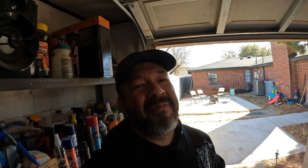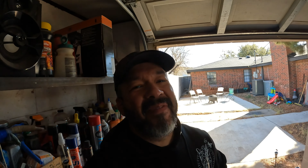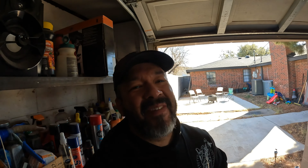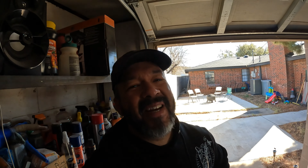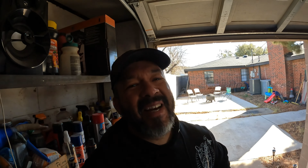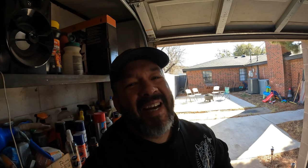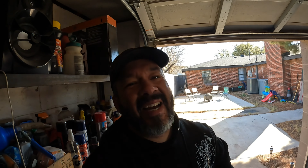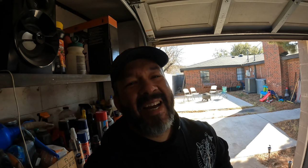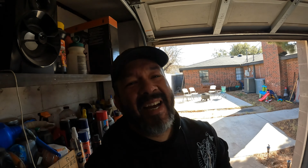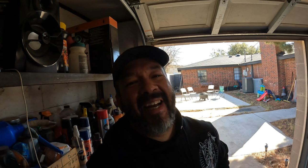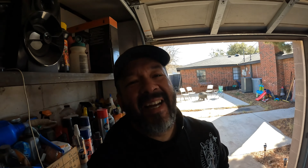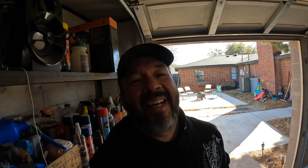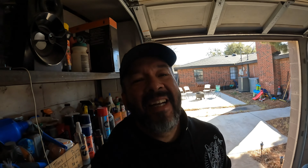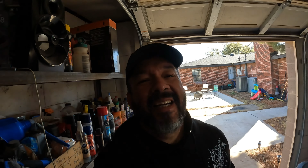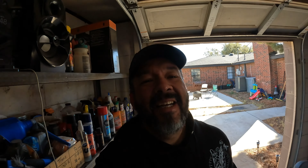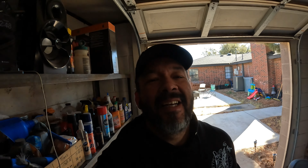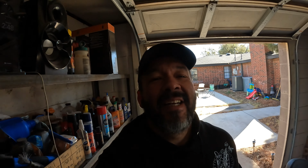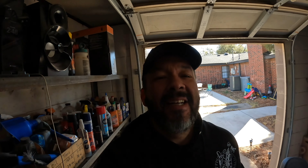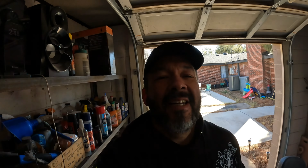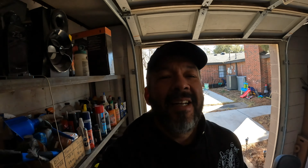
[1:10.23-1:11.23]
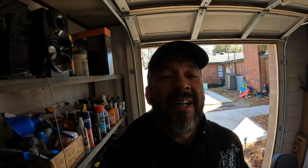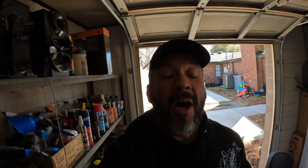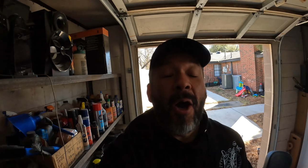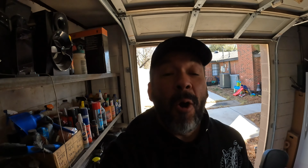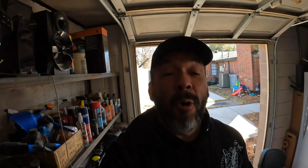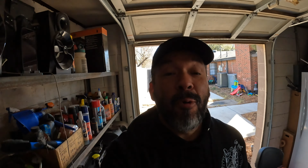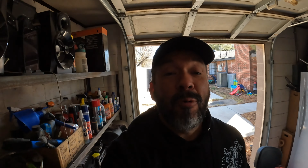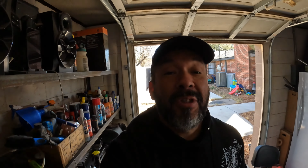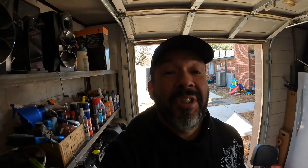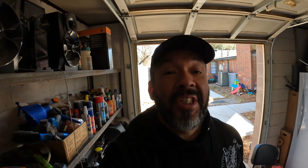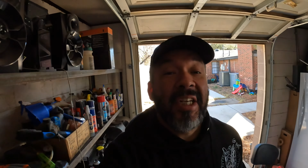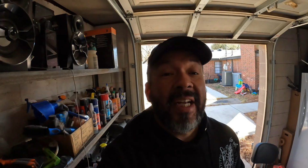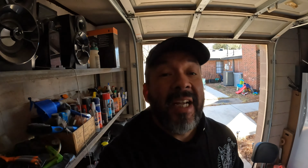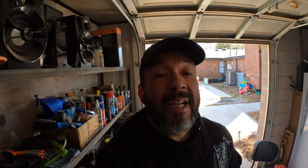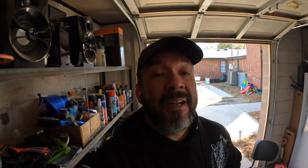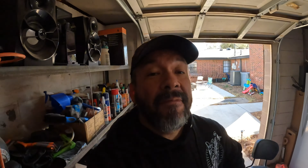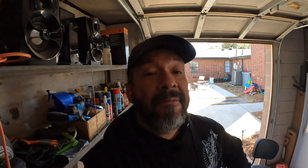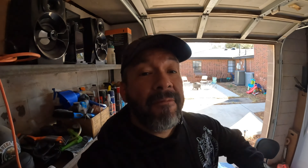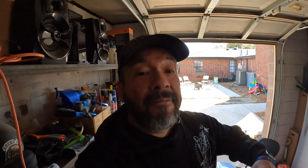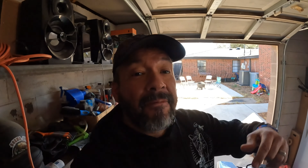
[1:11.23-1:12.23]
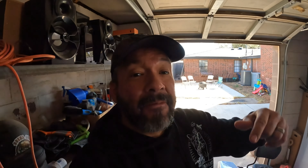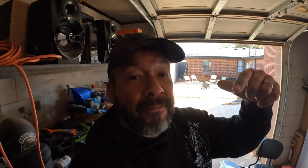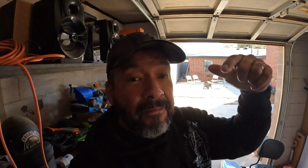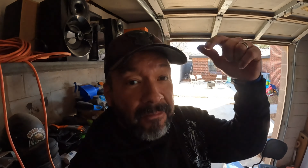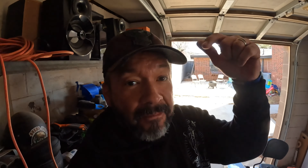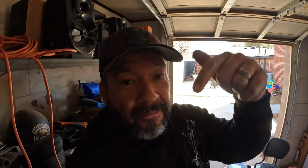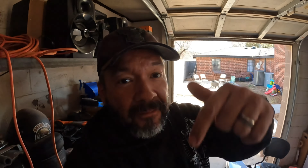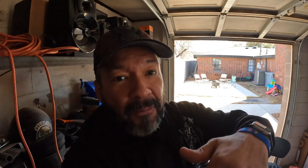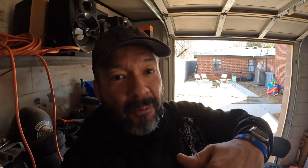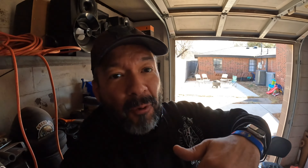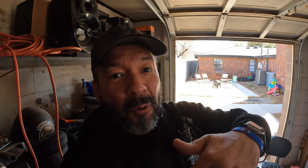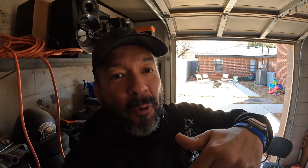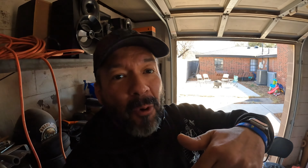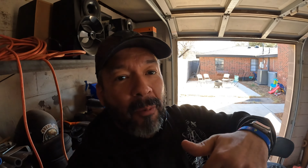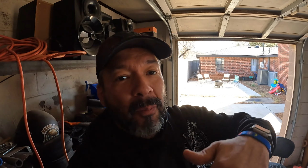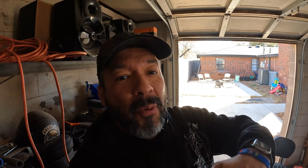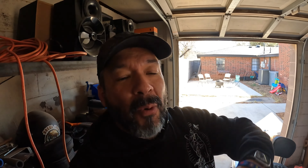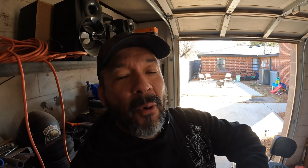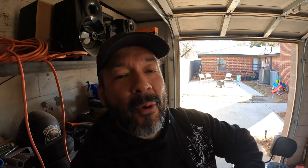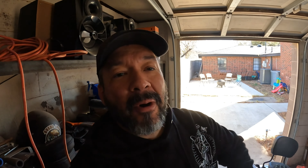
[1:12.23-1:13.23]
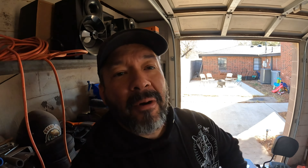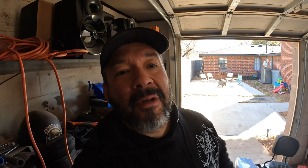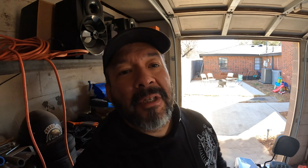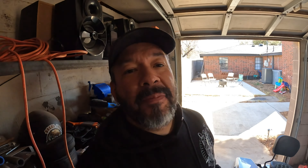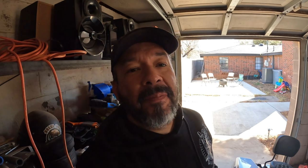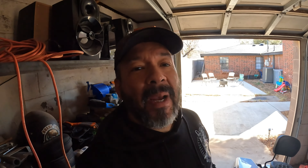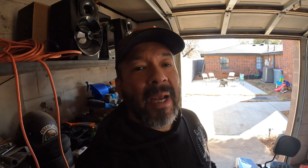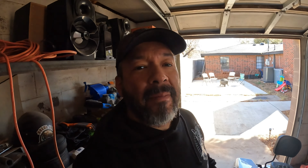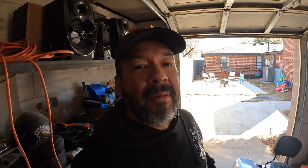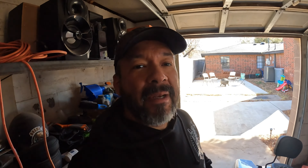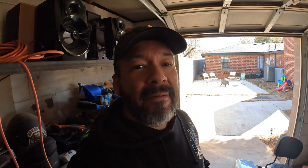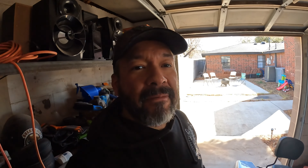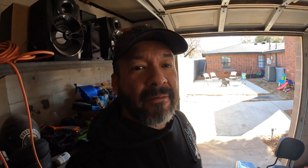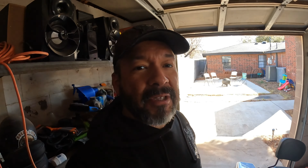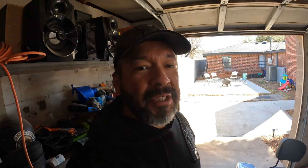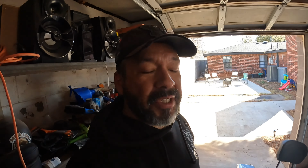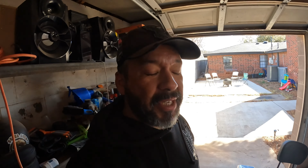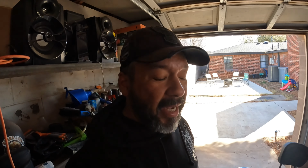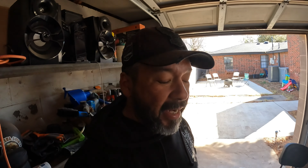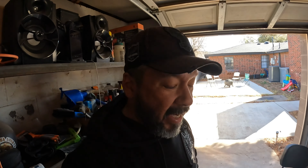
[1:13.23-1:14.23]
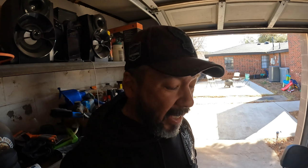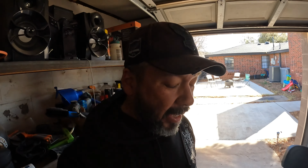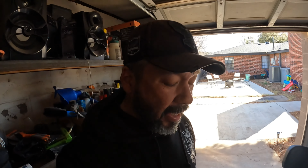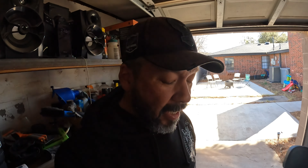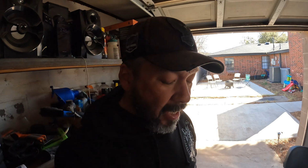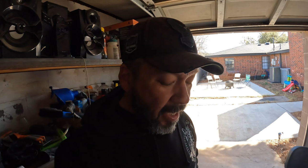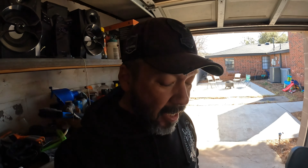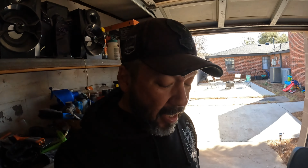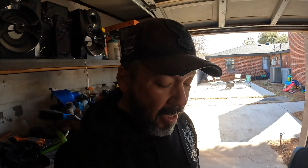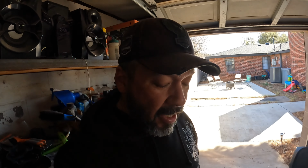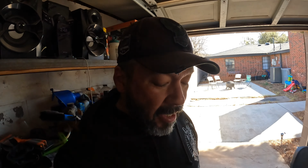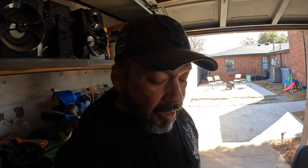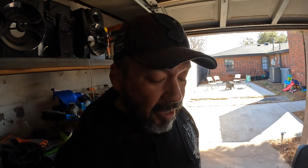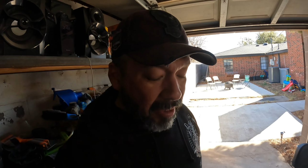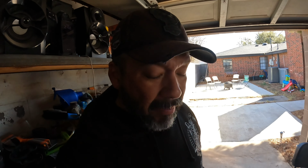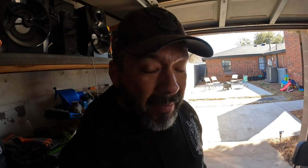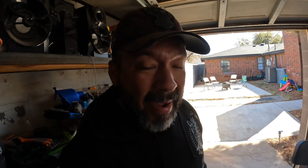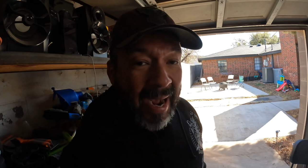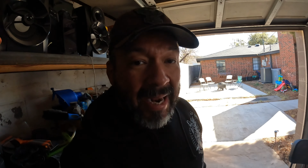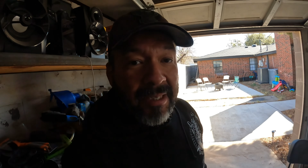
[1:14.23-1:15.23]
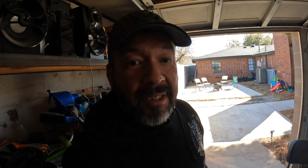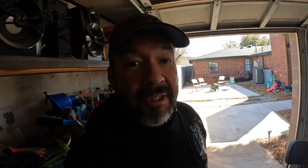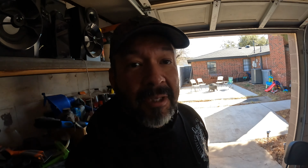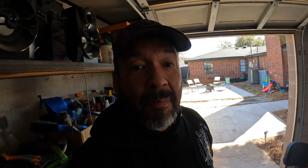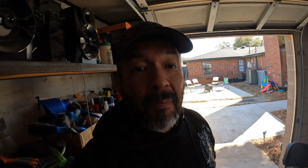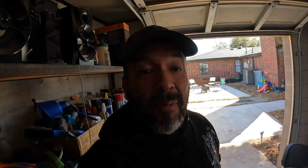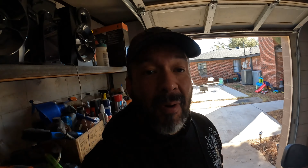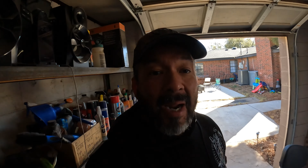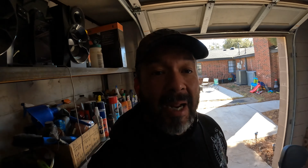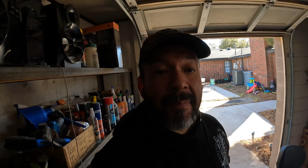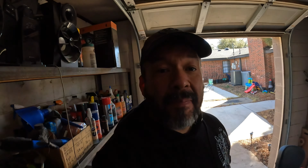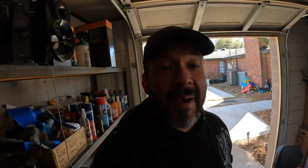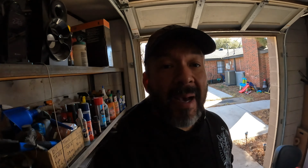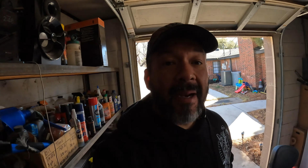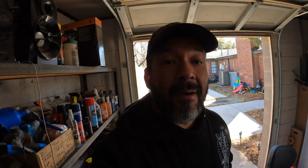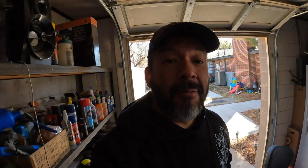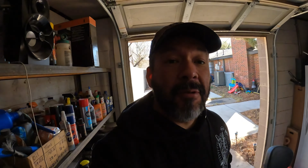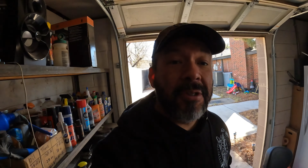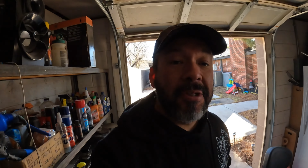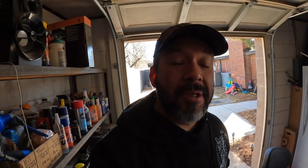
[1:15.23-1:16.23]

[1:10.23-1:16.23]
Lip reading: man, OG floorboards, baby, for Zeke to match the brake pedal.